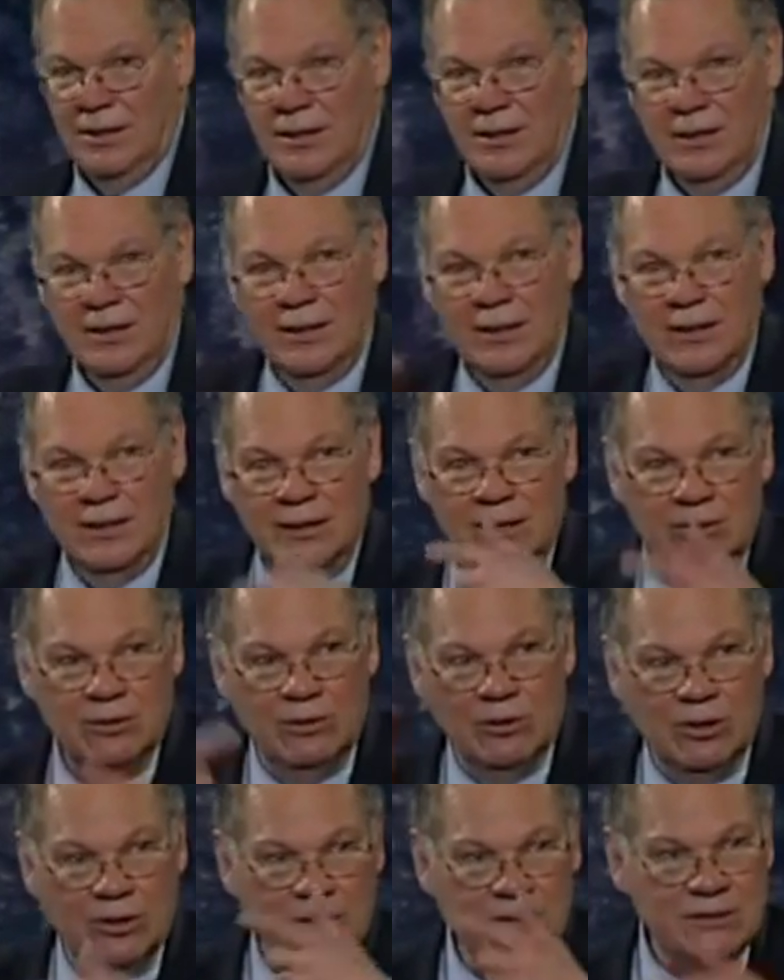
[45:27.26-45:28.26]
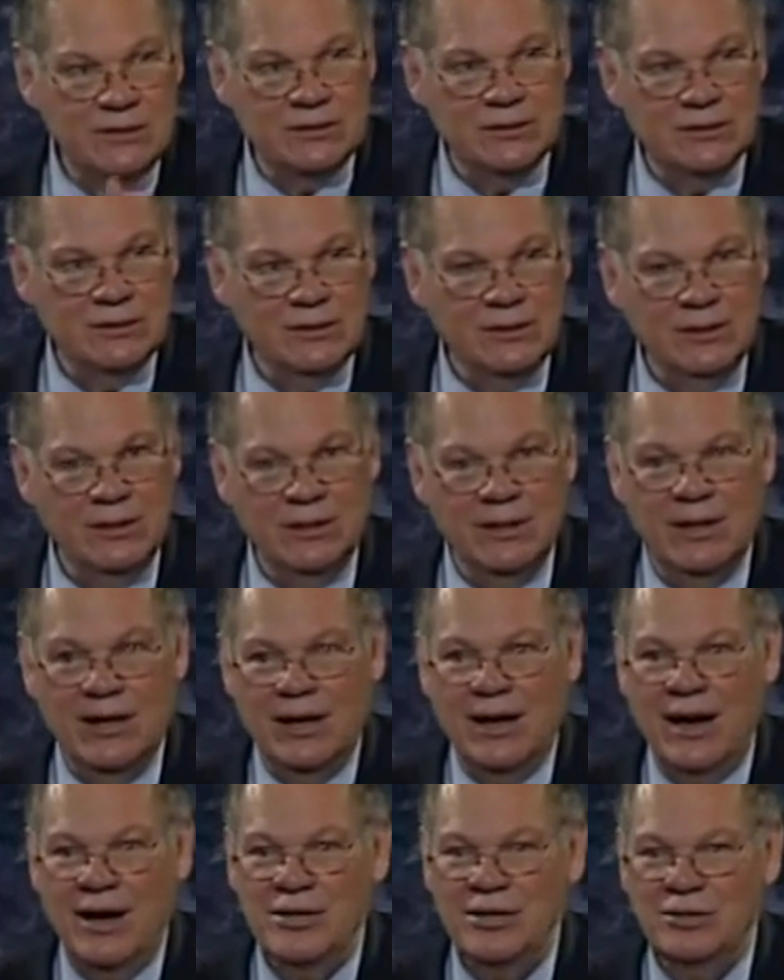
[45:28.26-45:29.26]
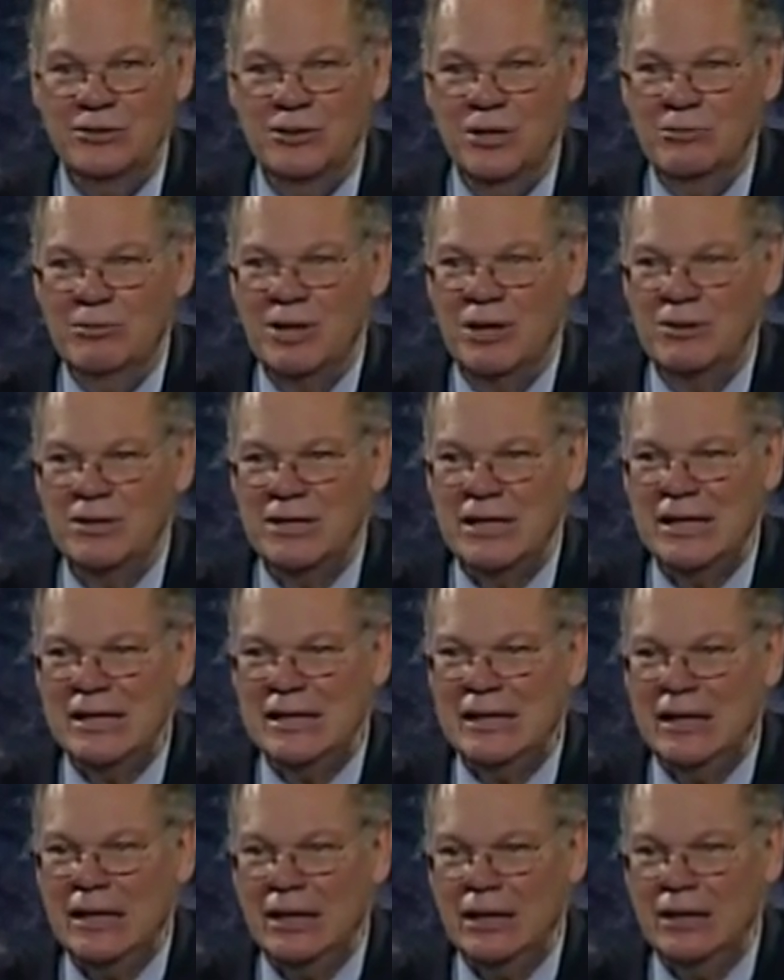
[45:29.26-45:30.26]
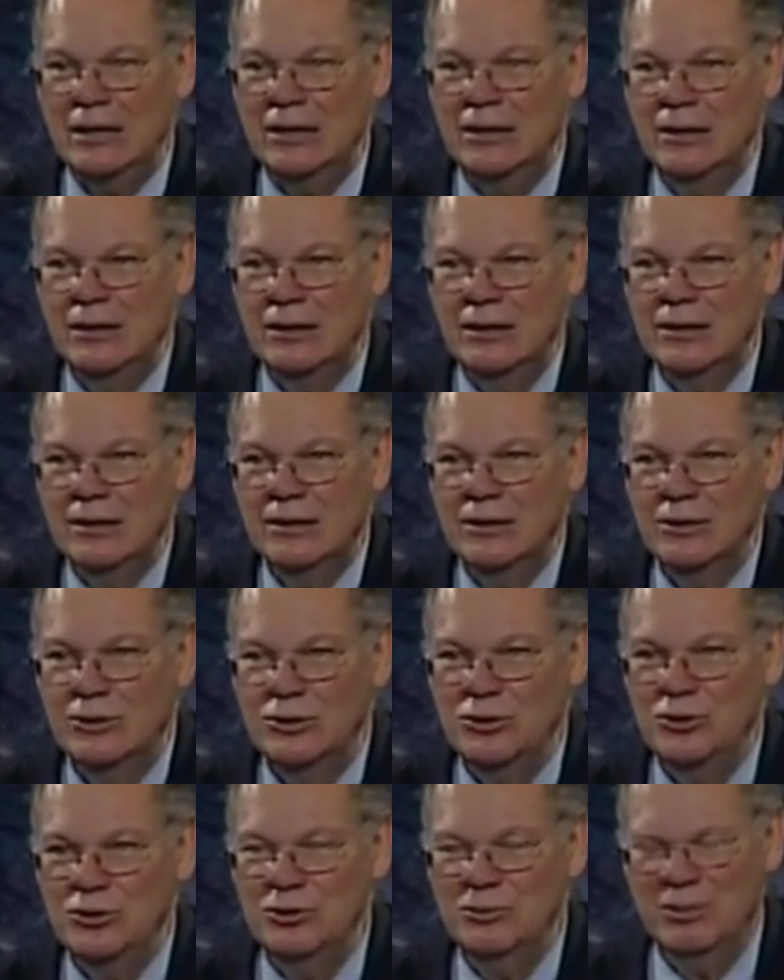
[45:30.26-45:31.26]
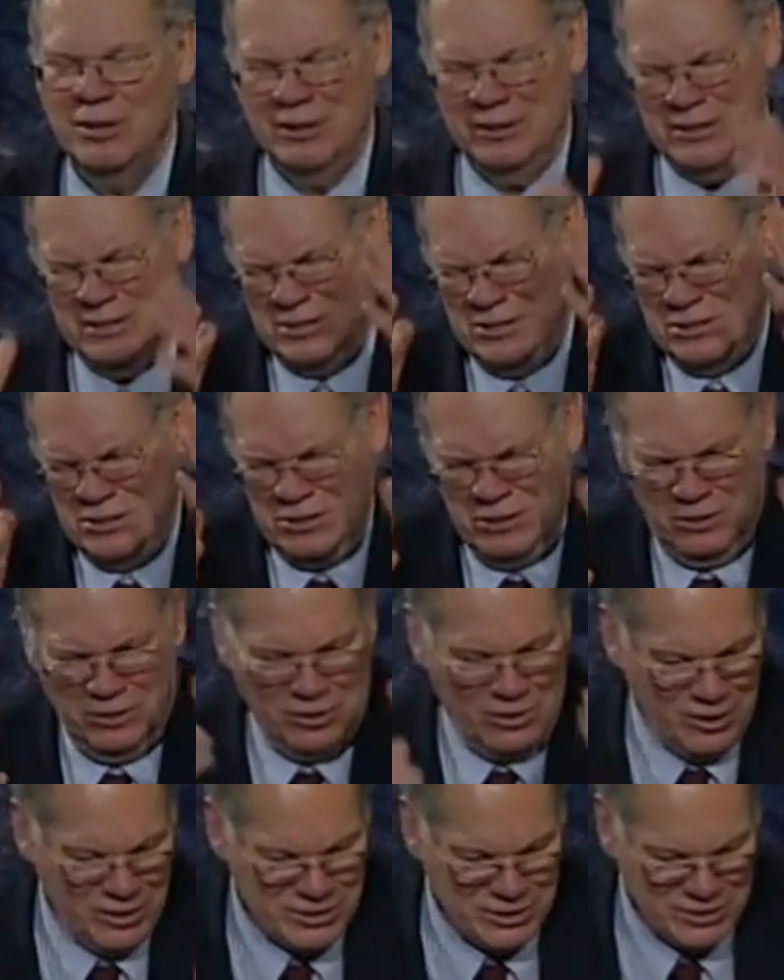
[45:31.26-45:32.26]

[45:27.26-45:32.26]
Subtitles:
They do all this. How are you going to do that without kinking the tube? This is so gorgeous.